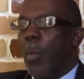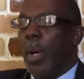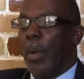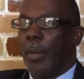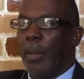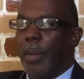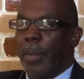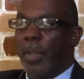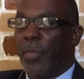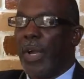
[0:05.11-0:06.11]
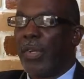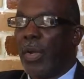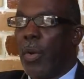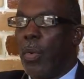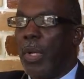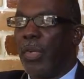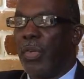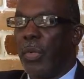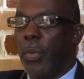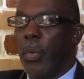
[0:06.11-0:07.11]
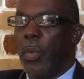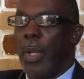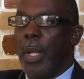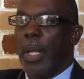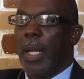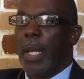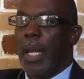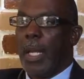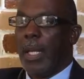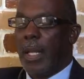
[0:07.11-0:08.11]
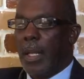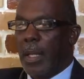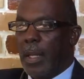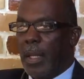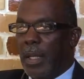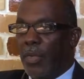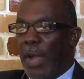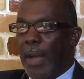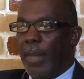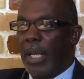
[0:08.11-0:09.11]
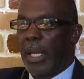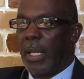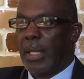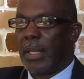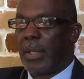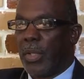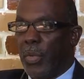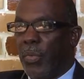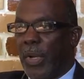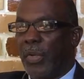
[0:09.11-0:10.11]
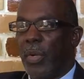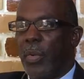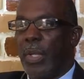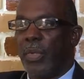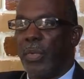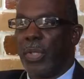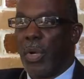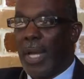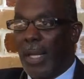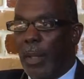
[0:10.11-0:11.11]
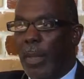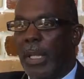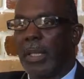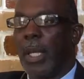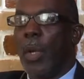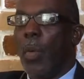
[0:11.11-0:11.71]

Well, the threshold issue in an entrapment case, two threshold issues or elements.